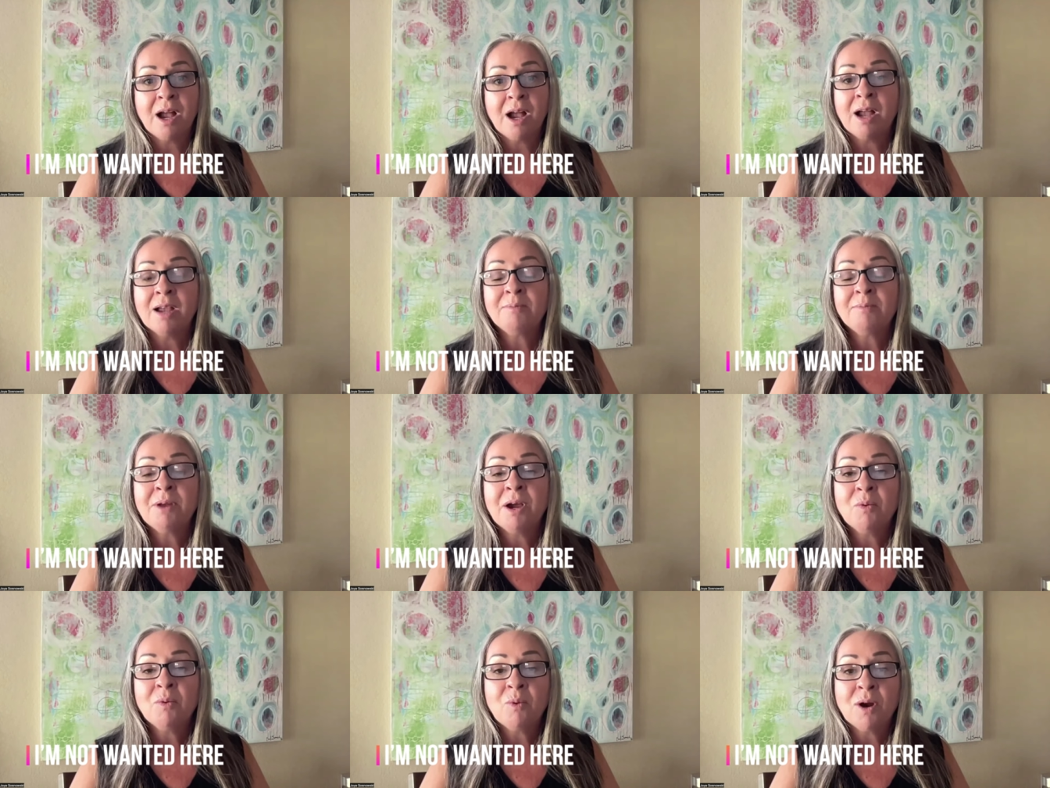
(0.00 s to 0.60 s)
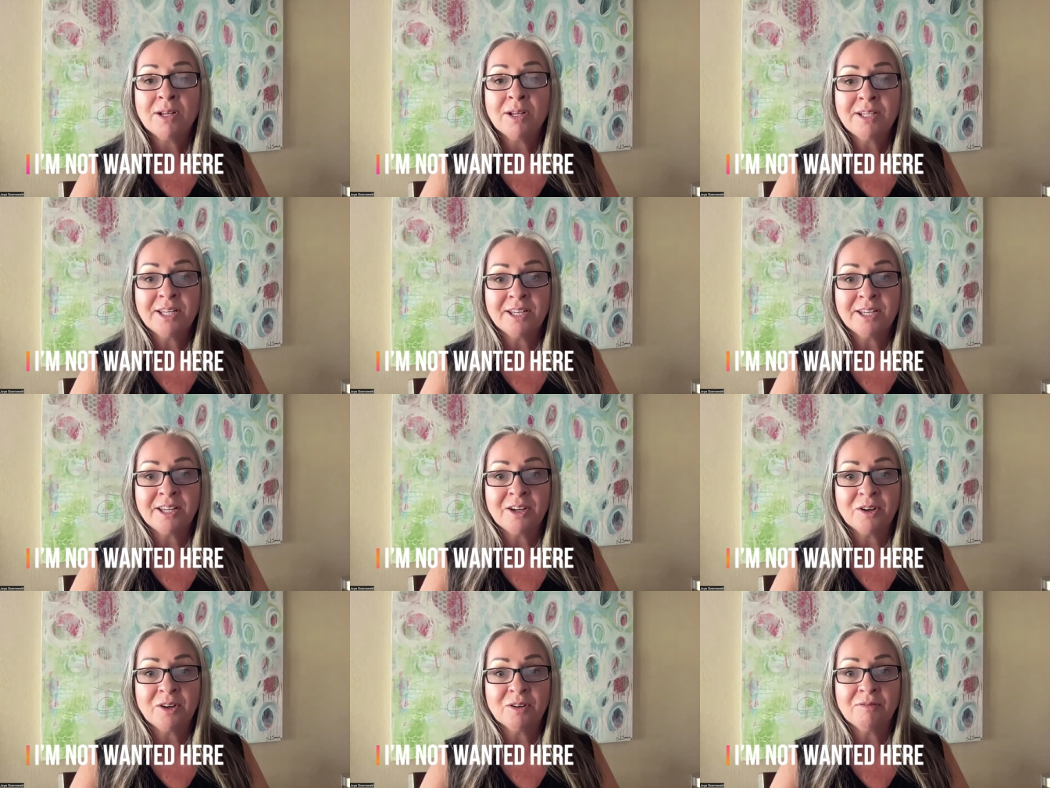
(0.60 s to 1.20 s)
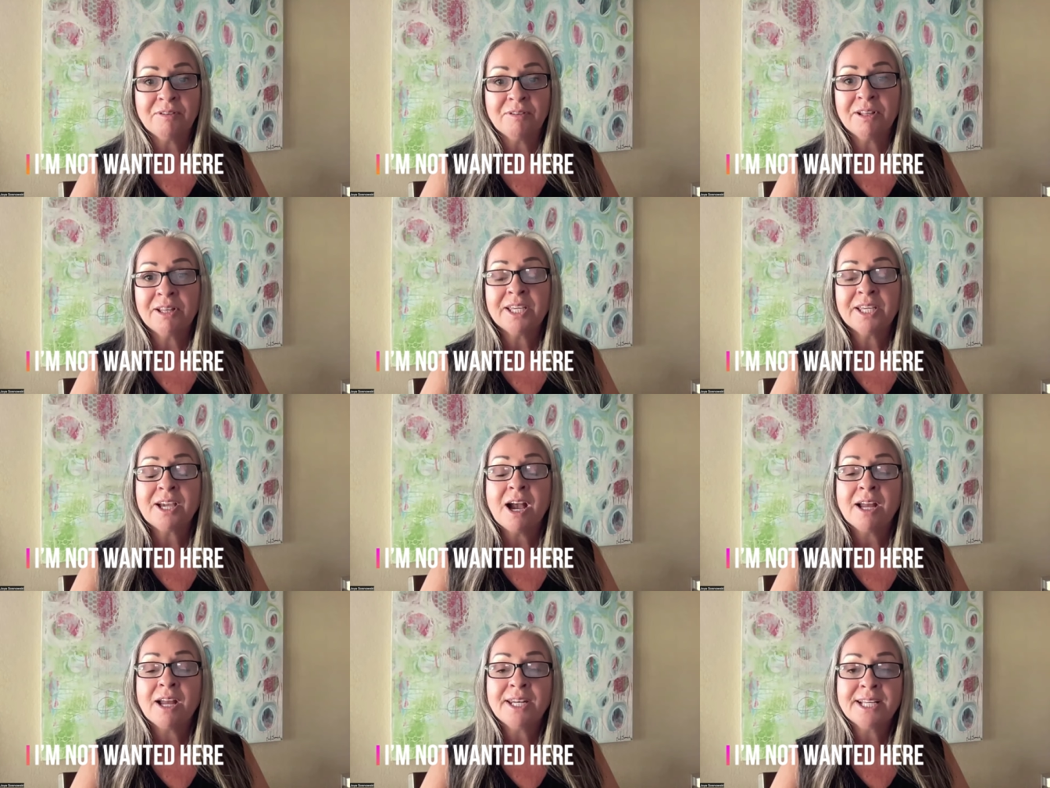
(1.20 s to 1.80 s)
I'm not wanted here,
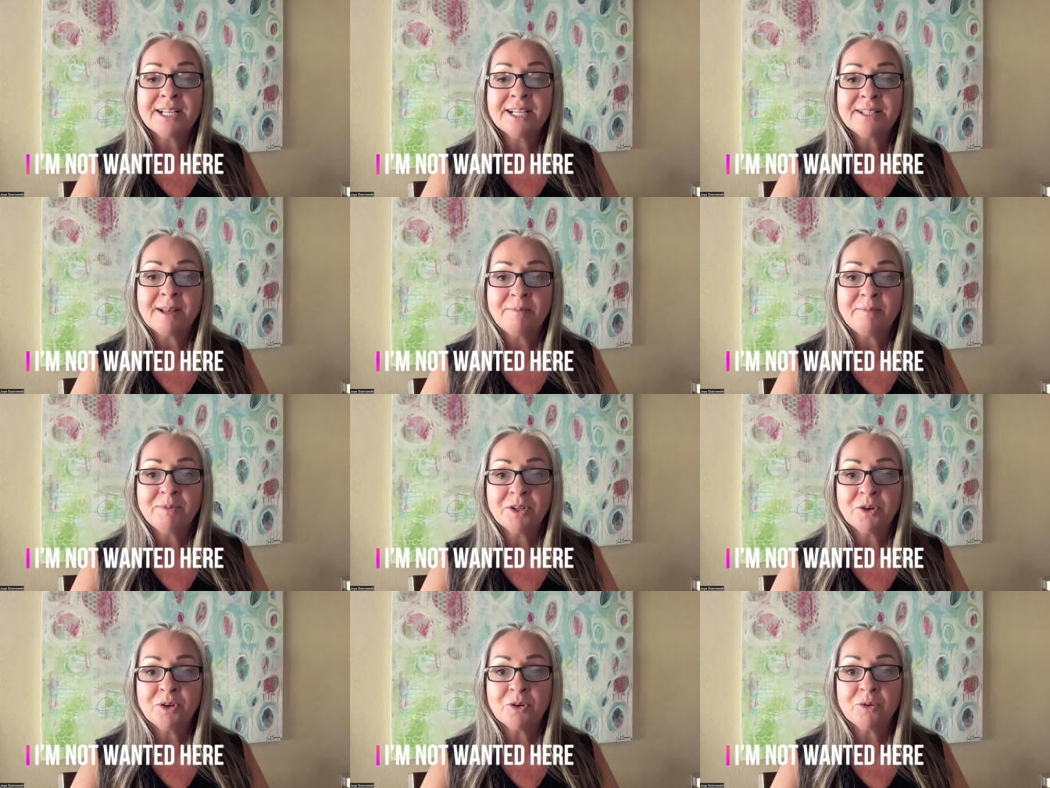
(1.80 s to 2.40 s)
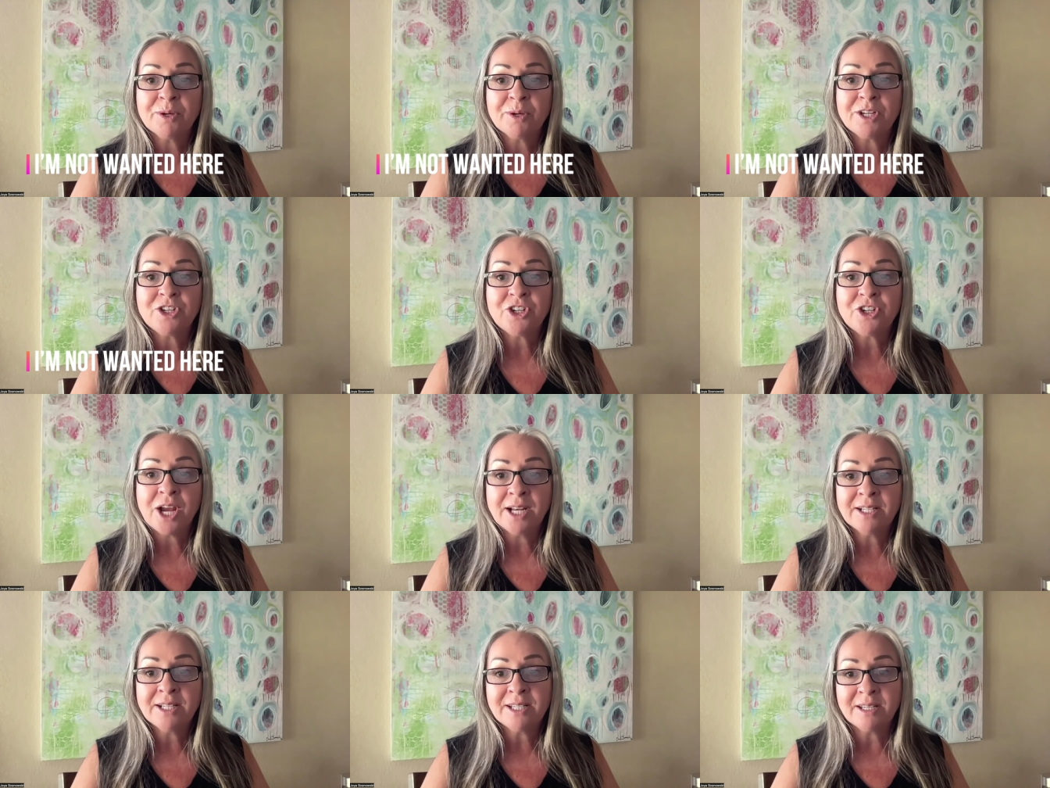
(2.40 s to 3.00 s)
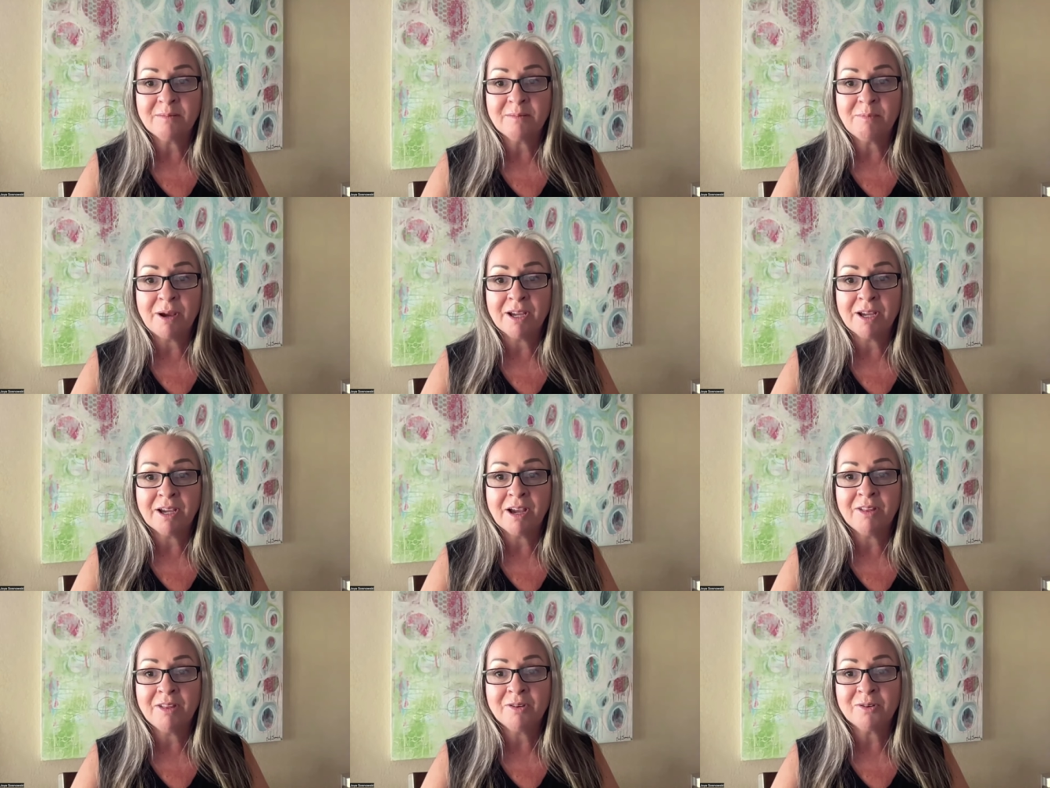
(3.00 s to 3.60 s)
feeling unaccepted or rejected
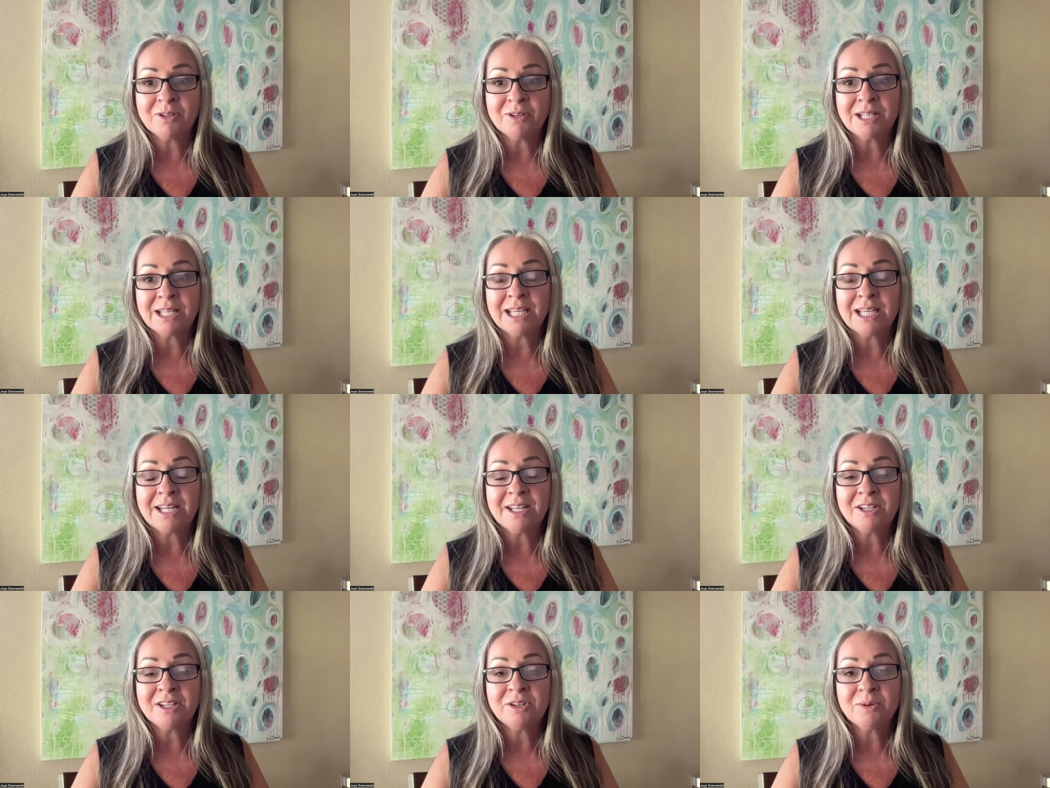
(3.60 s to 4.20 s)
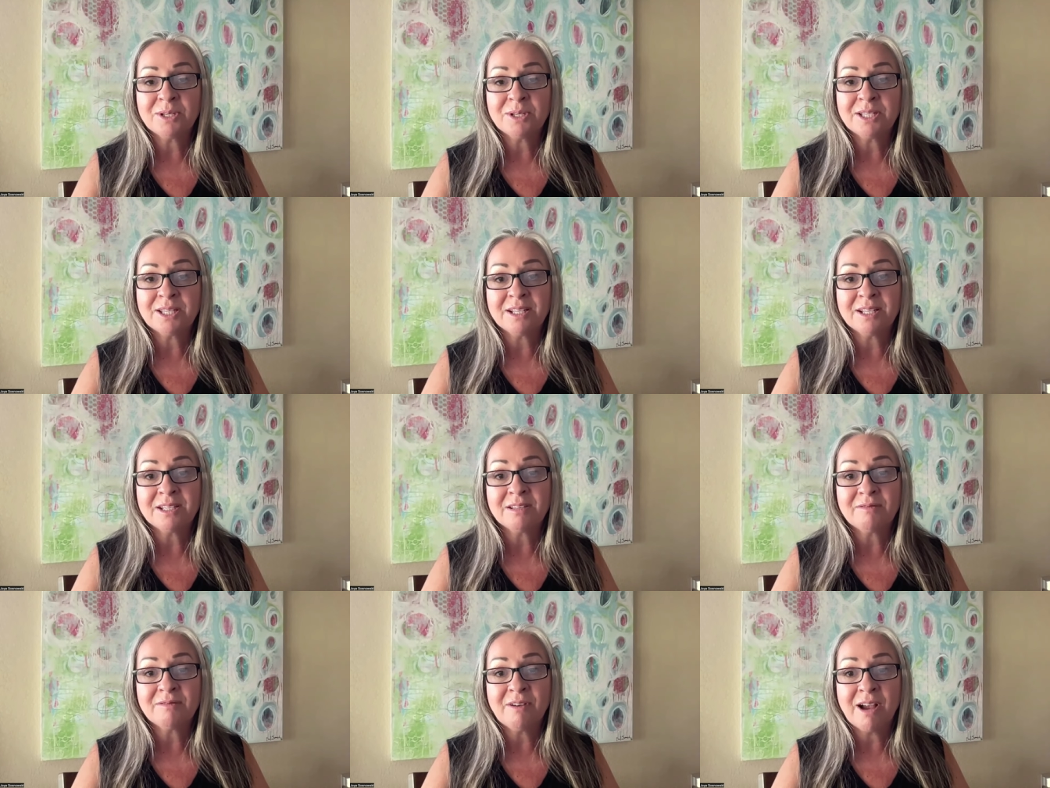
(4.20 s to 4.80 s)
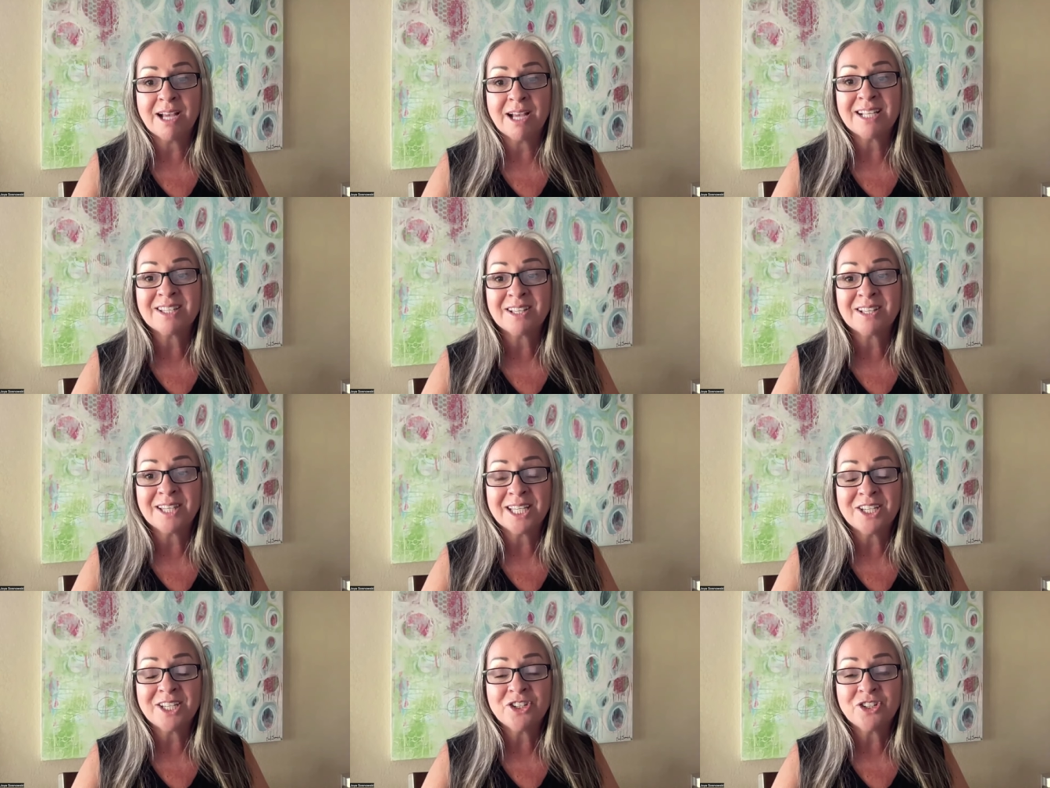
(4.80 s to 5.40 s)
by others, leading to a sense of
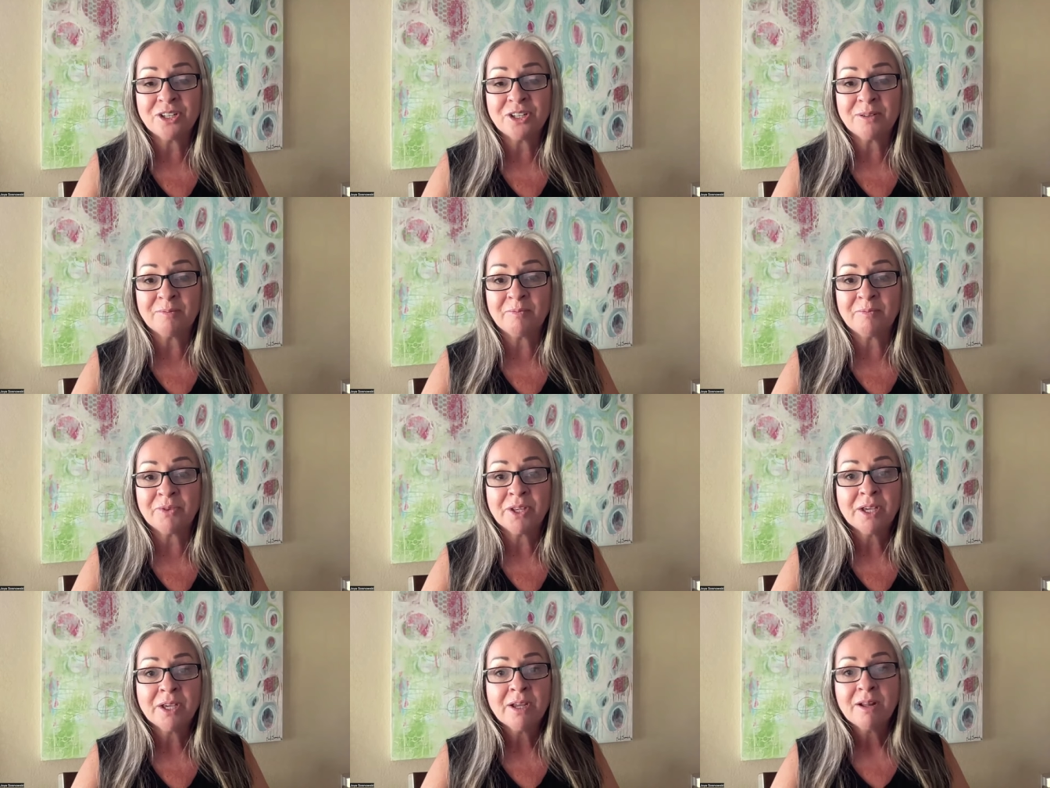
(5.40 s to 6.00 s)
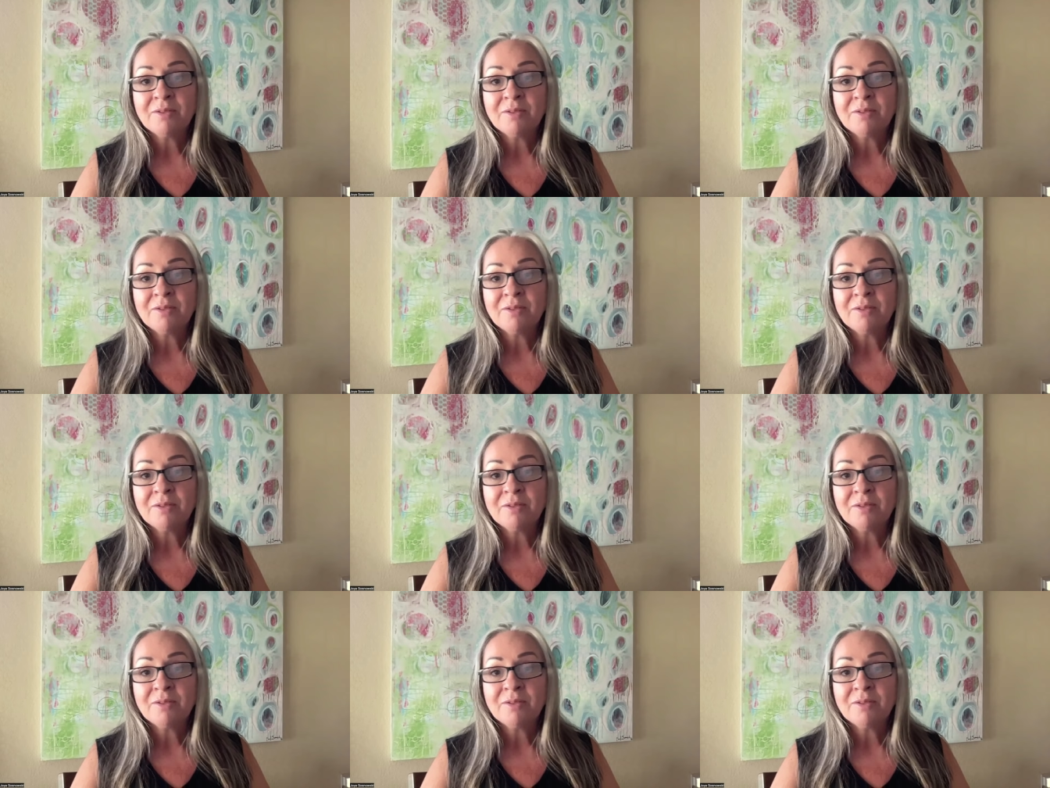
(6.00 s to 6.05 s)
isolation.